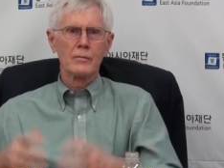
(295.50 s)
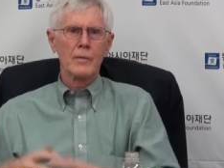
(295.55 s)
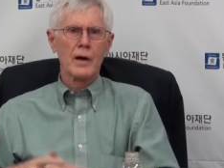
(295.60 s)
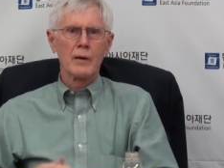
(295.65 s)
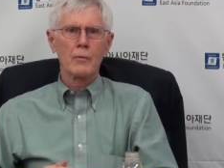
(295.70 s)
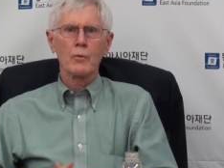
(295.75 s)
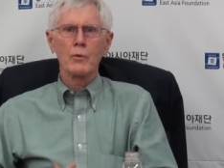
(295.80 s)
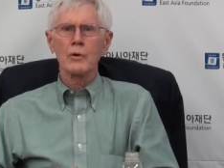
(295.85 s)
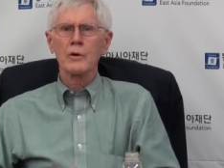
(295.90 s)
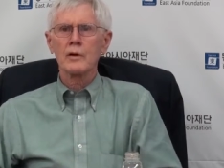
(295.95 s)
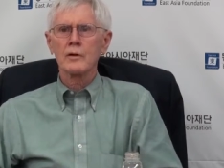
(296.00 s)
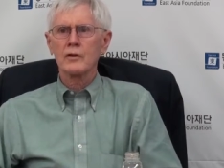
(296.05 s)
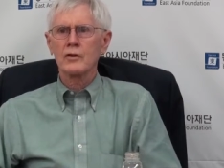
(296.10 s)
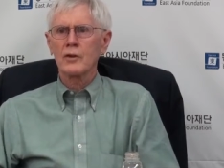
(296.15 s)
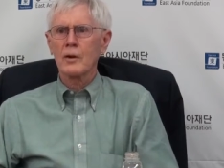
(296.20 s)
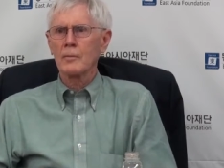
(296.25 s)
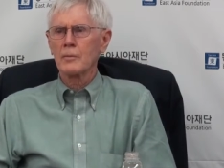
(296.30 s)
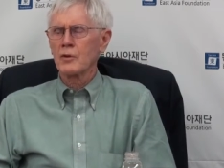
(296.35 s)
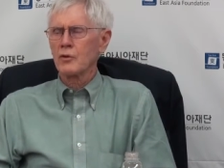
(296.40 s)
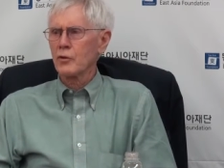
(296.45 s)
I worried
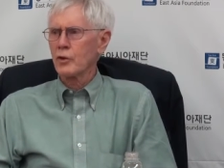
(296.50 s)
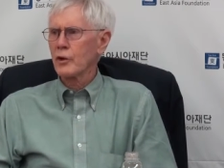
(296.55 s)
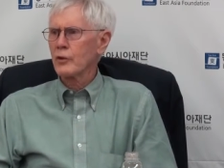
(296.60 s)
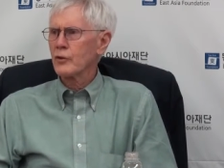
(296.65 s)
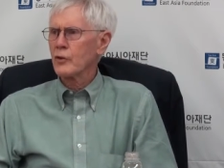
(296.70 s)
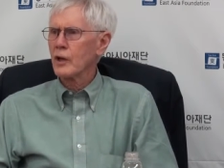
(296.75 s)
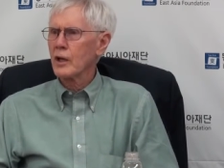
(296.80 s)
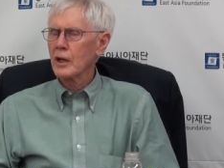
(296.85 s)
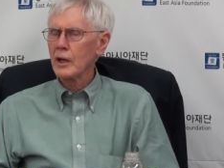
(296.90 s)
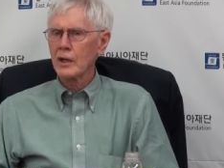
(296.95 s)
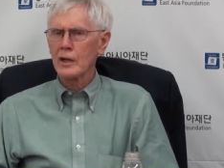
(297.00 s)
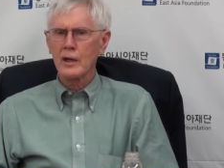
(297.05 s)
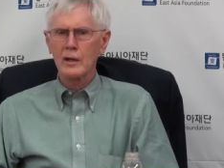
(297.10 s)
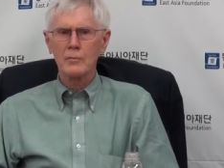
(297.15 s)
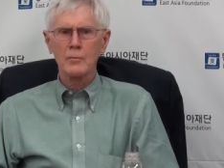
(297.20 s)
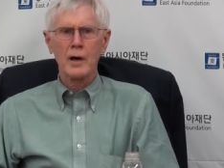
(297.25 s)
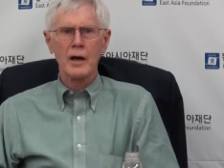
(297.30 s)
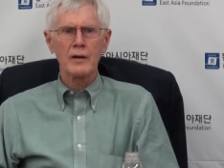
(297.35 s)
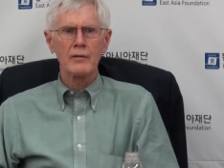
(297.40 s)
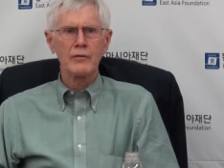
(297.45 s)
someone's listening in
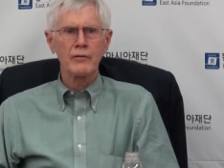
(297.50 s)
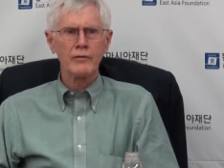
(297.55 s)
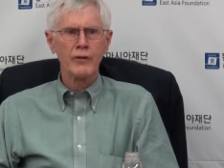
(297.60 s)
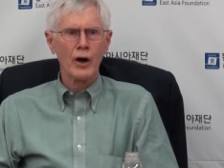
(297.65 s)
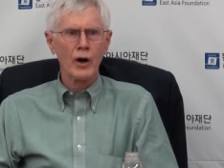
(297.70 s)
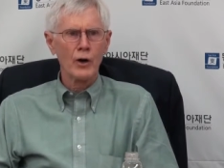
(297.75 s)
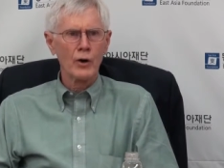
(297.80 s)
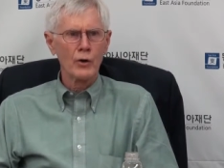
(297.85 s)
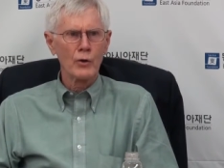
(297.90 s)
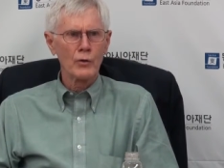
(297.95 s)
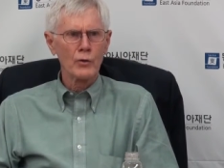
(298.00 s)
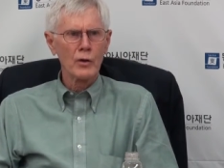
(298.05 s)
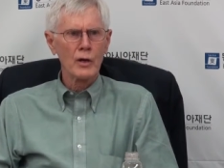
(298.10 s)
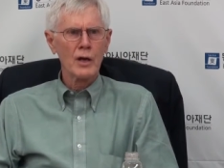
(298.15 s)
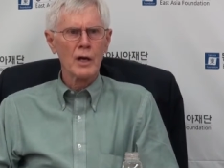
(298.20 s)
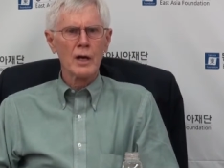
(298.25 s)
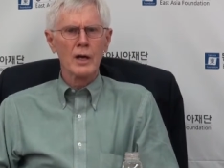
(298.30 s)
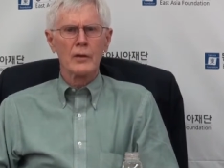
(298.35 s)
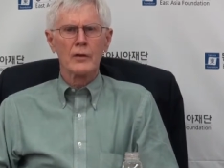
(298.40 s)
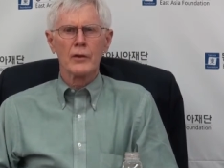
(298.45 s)
on my phone?
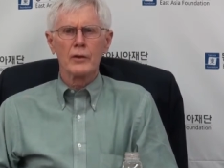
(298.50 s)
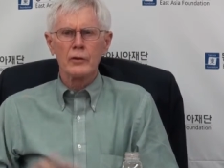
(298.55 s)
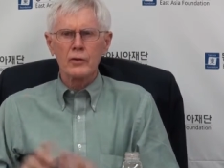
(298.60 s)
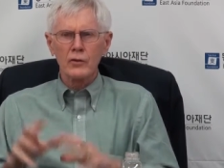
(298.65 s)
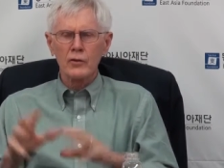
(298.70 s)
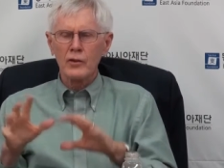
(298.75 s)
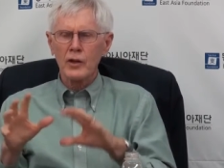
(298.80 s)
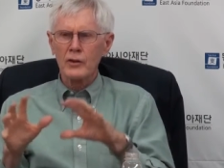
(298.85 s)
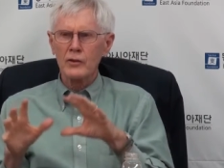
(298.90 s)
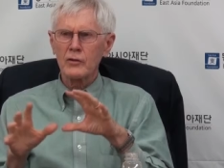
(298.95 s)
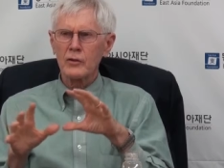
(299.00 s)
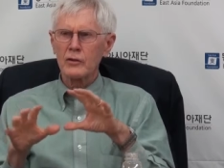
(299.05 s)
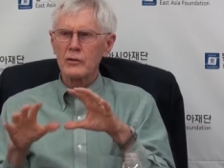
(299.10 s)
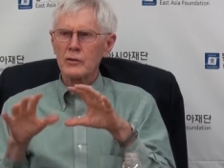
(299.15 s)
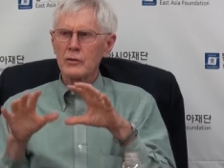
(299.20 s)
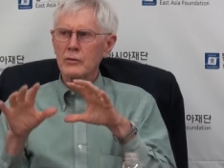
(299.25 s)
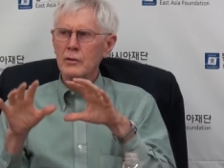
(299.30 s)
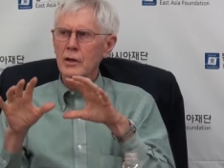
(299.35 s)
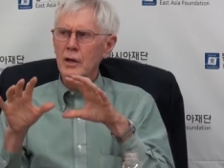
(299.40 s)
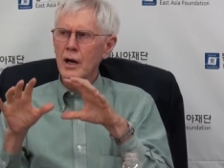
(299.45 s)
this sense
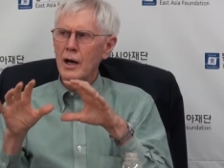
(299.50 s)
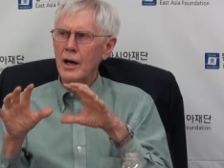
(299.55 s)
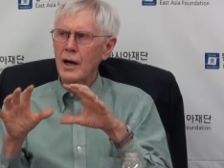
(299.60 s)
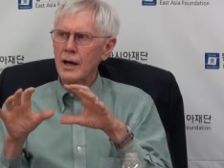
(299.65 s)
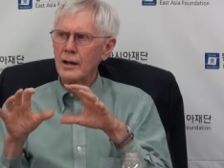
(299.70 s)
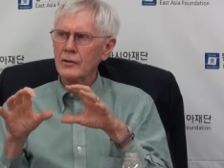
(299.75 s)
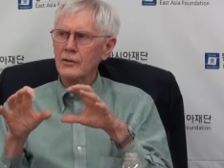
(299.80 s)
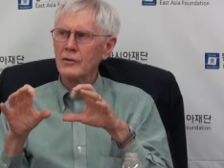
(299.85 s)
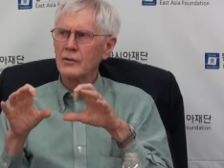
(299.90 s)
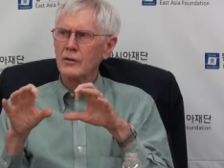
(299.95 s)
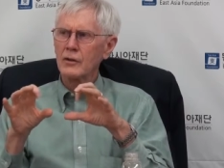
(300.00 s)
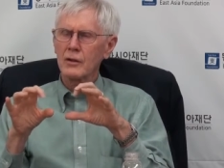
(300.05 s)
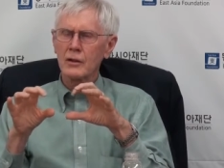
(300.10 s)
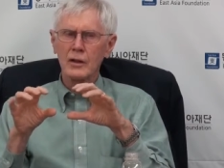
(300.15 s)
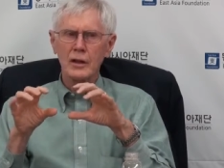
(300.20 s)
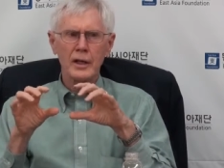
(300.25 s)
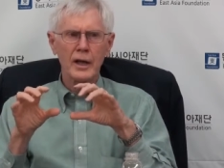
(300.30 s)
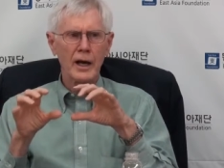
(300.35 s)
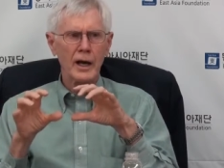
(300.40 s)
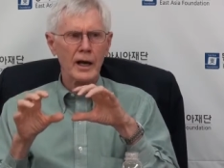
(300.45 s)
that you
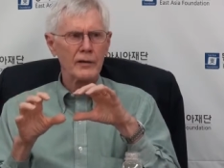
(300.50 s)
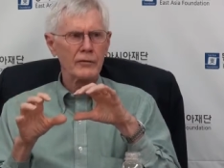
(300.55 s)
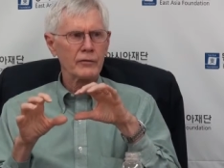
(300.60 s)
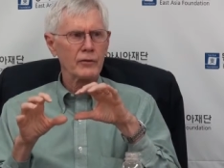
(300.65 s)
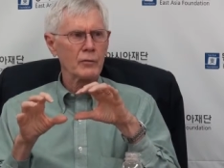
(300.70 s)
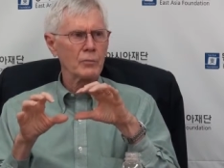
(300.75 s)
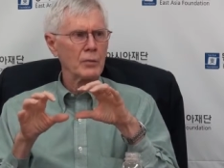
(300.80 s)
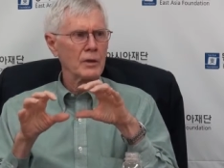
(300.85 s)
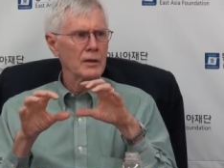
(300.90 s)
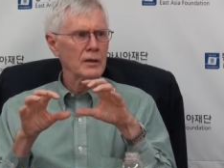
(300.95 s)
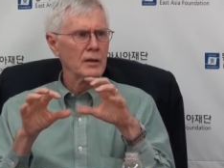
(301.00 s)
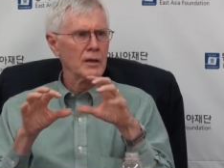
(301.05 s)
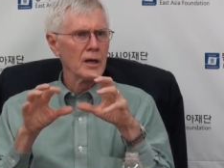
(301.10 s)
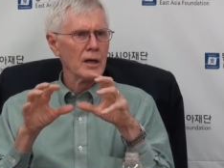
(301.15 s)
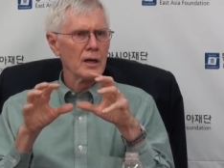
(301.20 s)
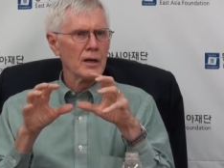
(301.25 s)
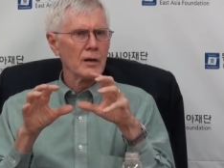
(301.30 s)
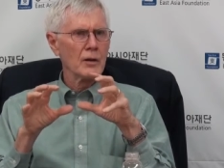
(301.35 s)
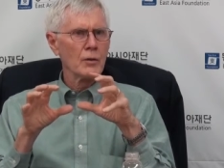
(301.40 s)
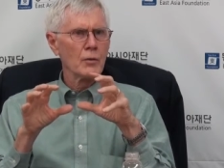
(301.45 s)
constantly have to be
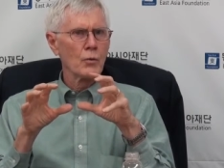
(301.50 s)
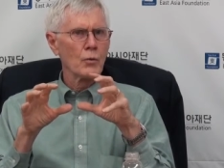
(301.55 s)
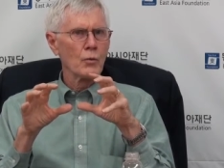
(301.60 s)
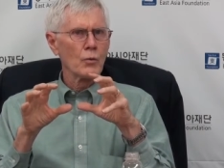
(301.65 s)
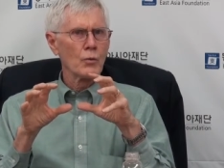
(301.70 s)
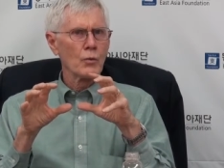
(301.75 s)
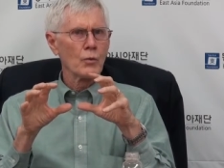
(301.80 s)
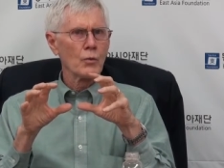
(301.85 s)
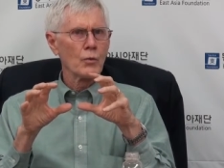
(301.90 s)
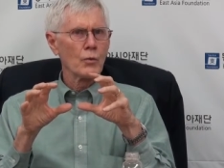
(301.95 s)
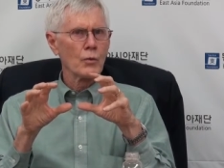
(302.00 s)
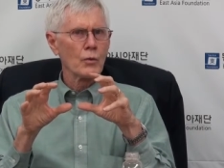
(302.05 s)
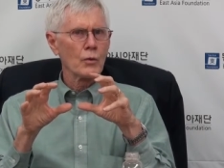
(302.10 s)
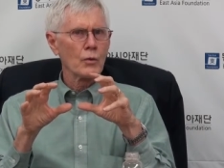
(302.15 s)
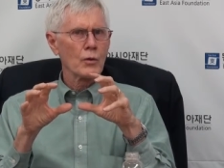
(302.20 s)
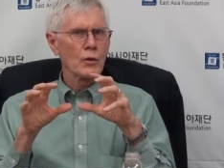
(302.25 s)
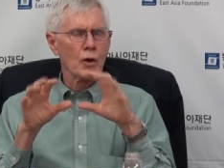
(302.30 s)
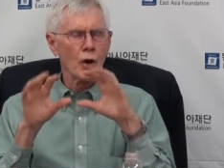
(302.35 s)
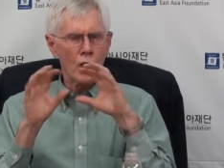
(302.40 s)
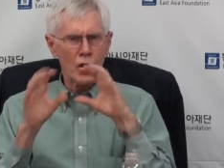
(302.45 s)

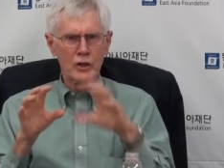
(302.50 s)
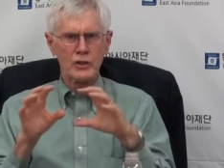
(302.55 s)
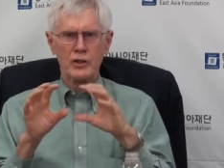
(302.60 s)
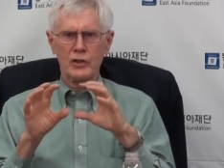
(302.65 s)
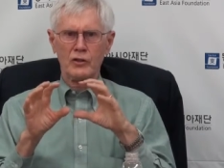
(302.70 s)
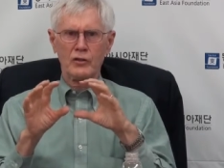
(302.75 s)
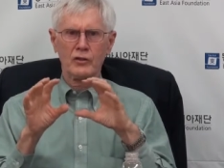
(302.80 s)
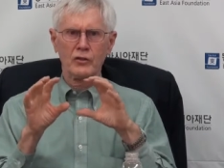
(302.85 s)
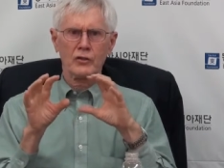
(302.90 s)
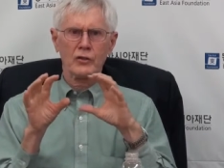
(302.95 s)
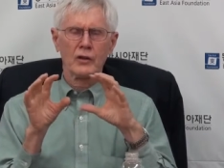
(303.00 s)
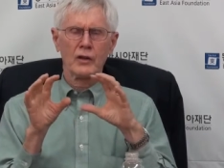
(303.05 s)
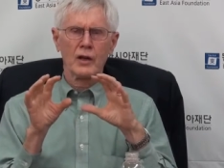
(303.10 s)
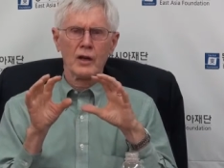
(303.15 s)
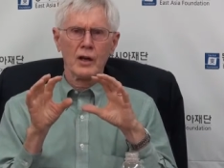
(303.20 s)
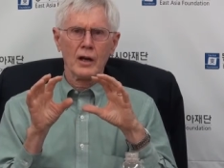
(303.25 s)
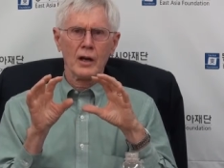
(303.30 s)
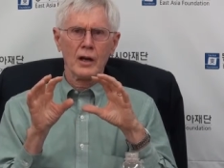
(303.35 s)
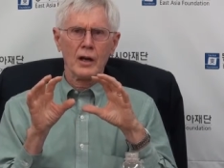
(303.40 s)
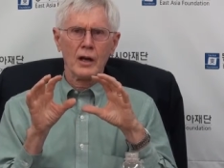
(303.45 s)
cautious
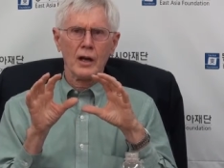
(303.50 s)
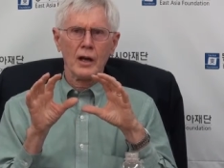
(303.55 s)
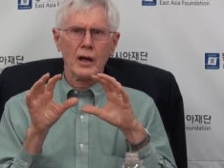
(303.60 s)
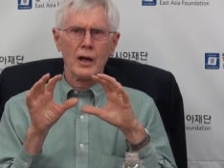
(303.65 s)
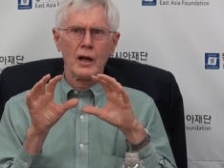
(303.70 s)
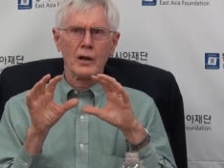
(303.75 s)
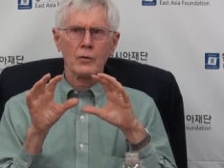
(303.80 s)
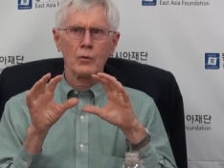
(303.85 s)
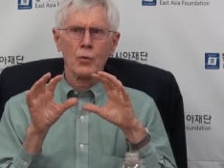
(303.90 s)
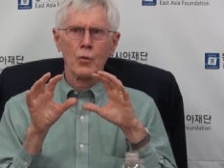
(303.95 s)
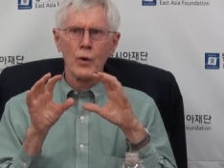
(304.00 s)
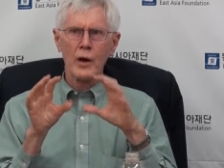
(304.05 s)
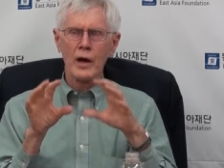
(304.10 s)
and